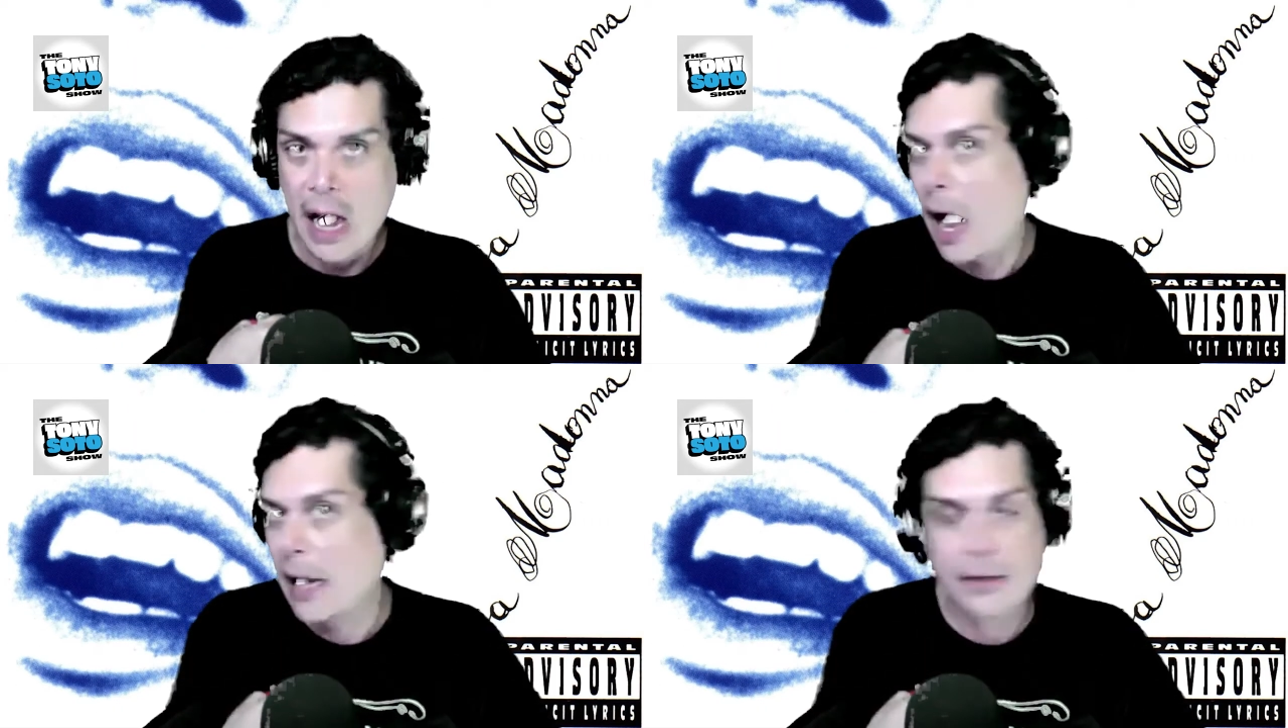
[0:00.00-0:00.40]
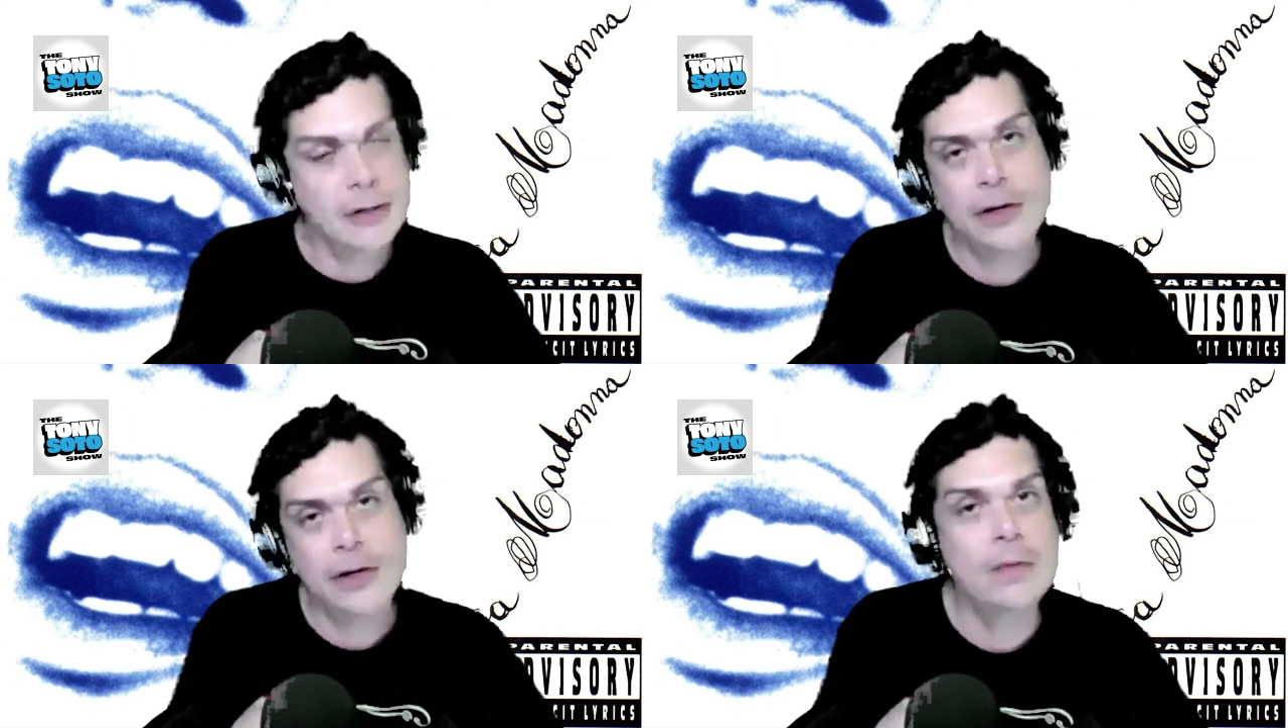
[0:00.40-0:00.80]
I
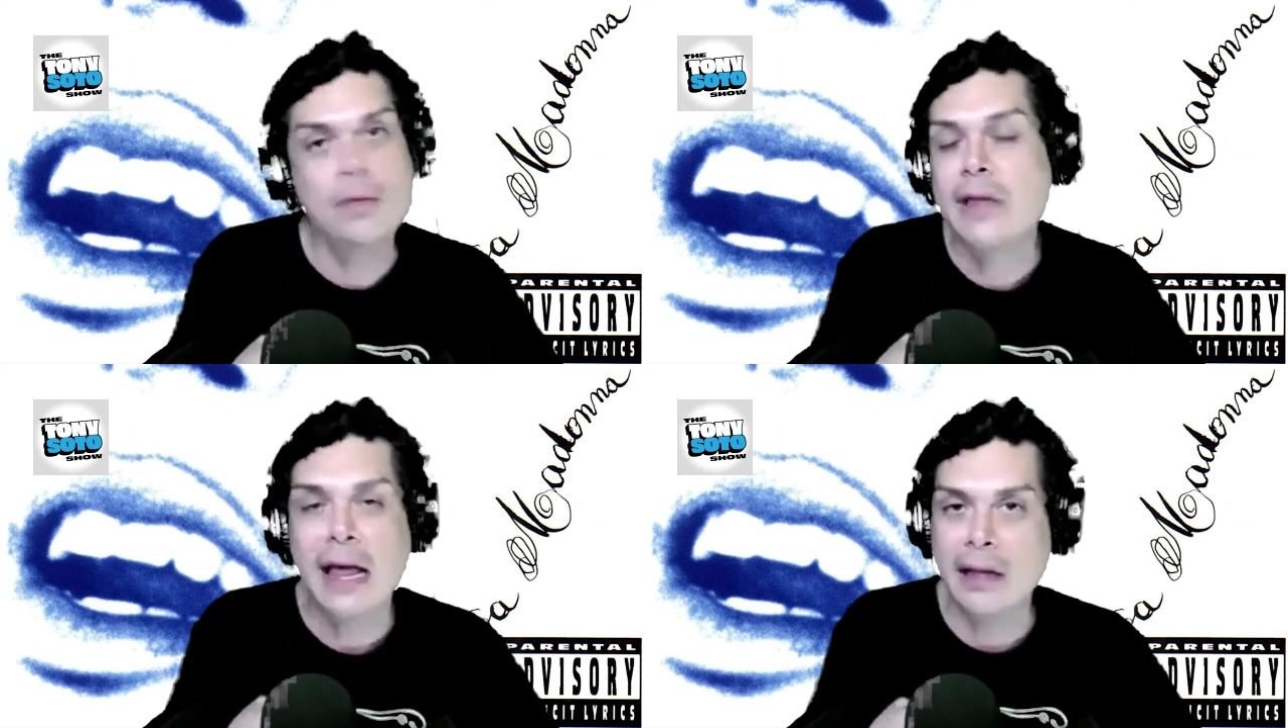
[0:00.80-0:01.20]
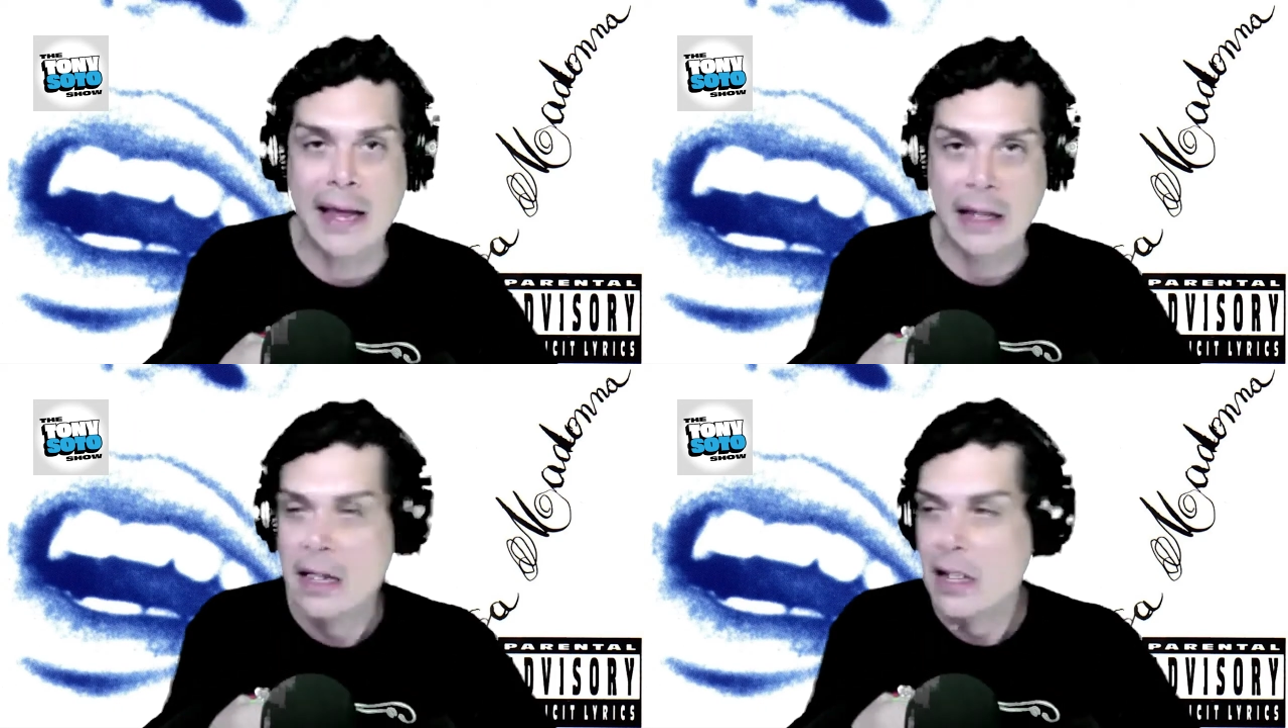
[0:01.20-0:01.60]
knew that
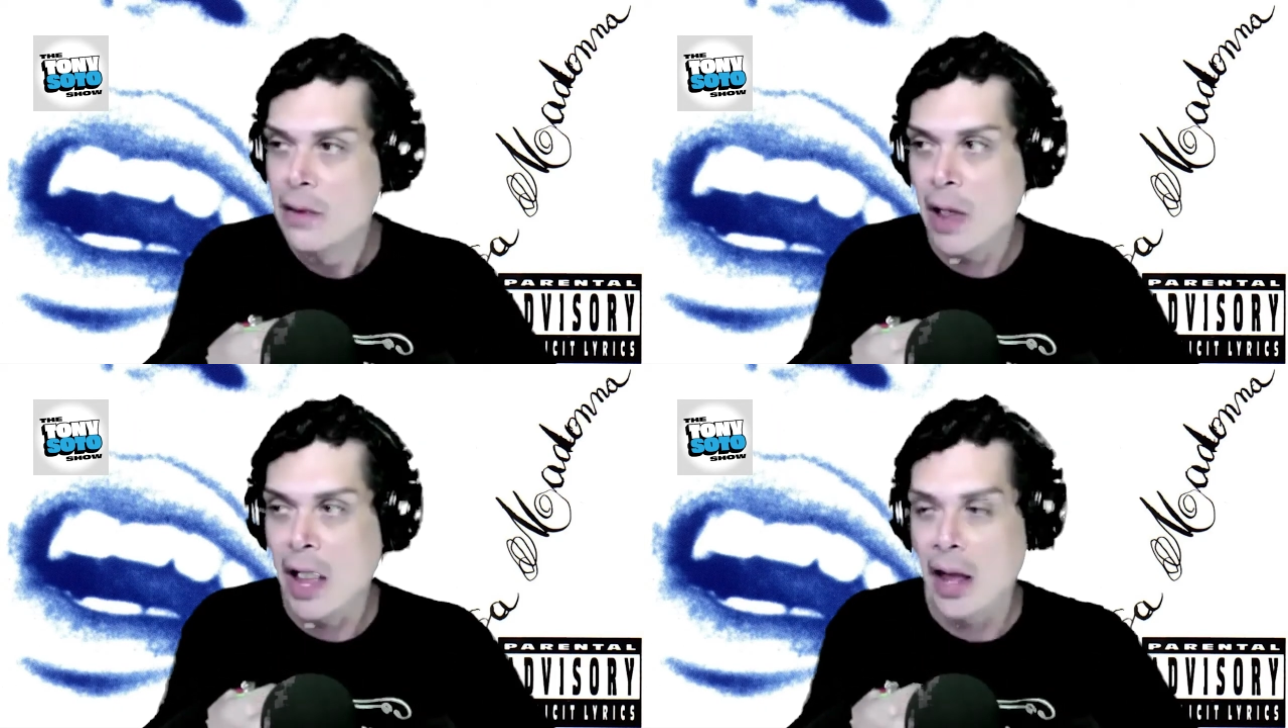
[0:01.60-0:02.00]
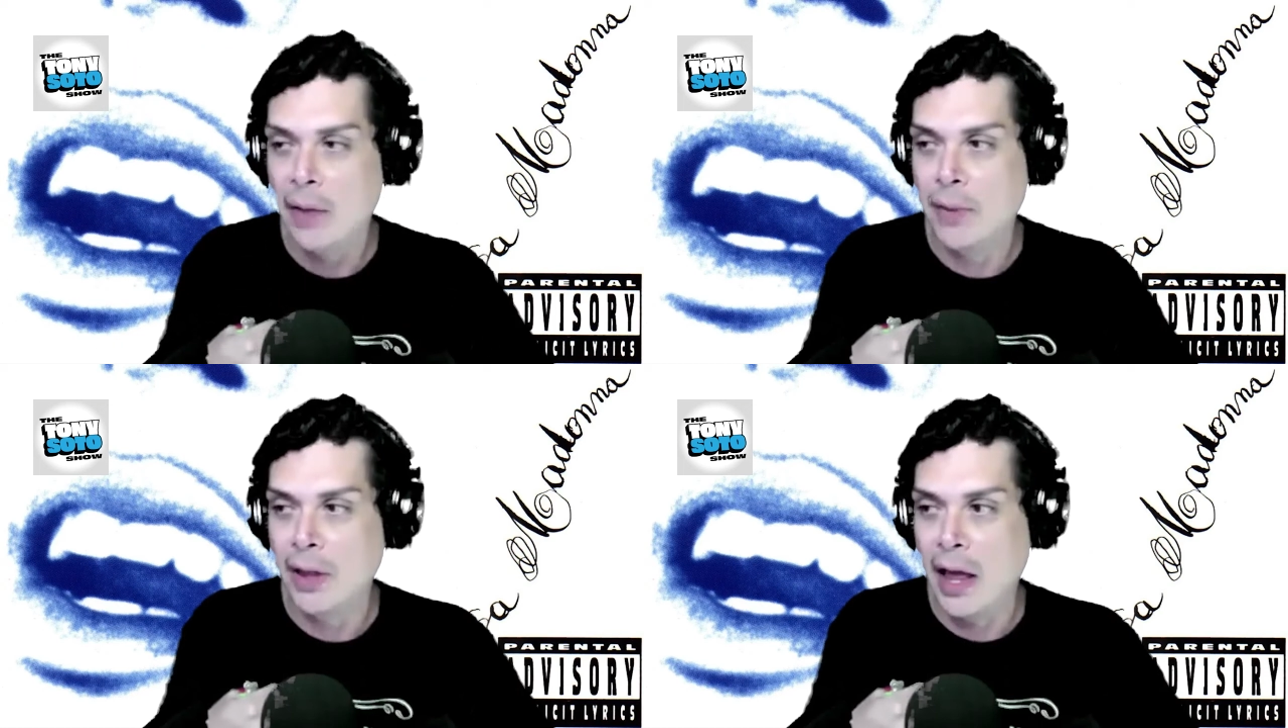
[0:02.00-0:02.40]
like
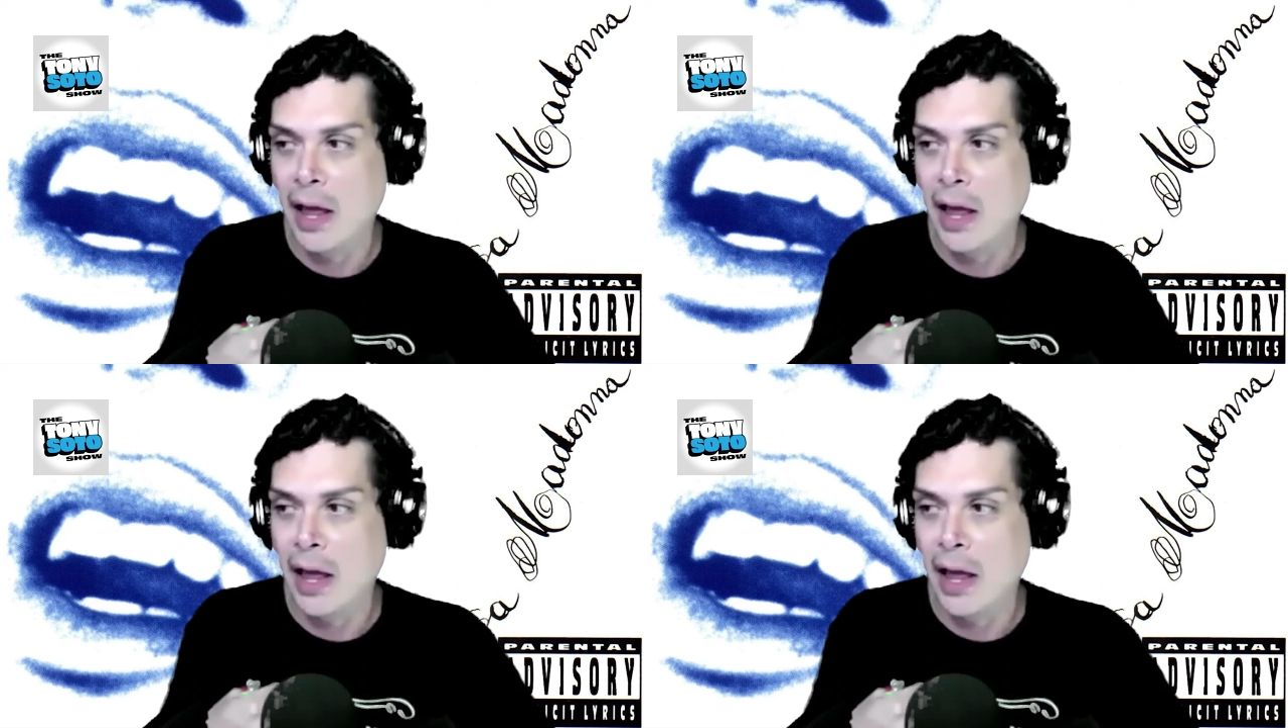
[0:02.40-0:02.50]
the